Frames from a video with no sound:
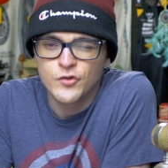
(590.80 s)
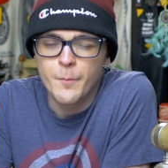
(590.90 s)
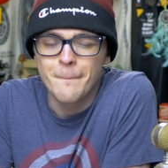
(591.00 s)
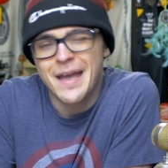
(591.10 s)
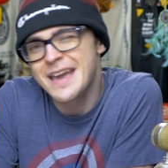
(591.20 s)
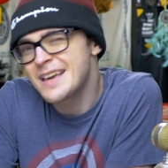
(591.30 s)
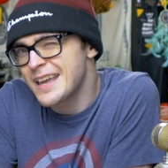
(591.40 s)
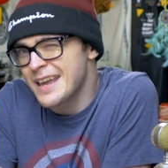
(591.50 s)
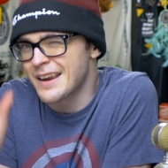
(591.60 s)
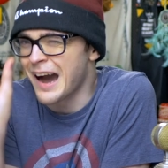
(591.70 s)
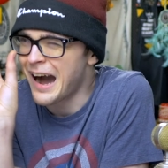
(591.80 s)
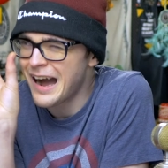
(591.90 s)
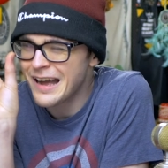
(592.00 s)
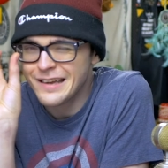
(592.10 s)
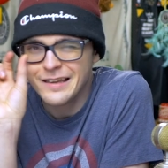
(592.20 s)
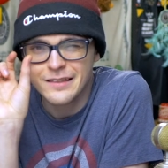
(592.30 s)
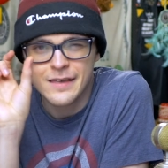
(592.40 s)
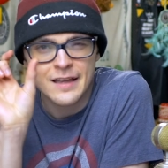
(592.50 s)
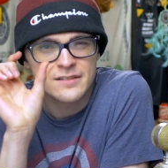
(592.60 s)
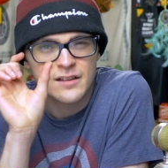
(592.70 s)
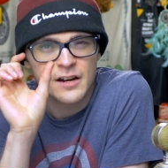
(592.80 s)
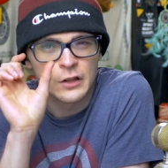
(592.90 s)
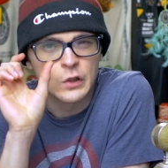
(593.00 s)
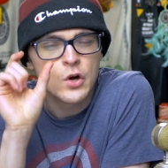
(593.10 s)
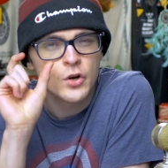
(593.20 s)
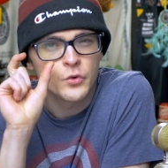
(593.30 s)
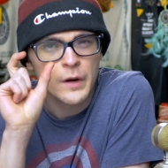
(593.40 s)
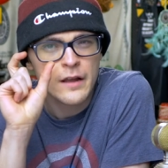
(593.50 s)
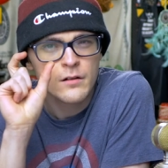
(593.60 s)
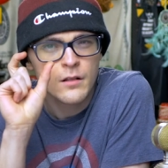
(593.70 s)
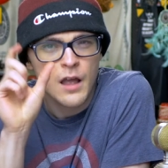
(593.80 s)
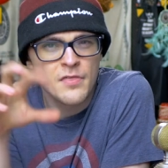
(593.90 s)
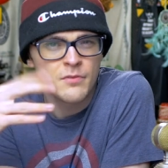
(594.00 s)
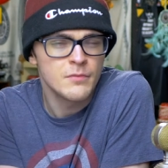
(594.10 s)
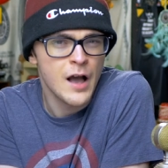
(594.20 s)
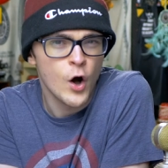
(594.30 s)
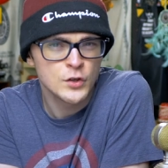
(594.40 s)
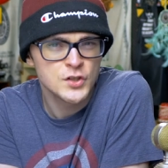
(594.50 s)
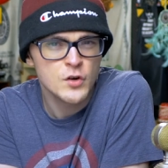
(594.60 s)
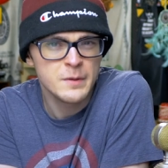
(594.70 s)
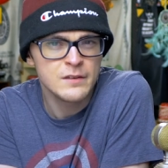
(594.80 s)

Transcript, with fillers: to make an eye that's going to look real and also be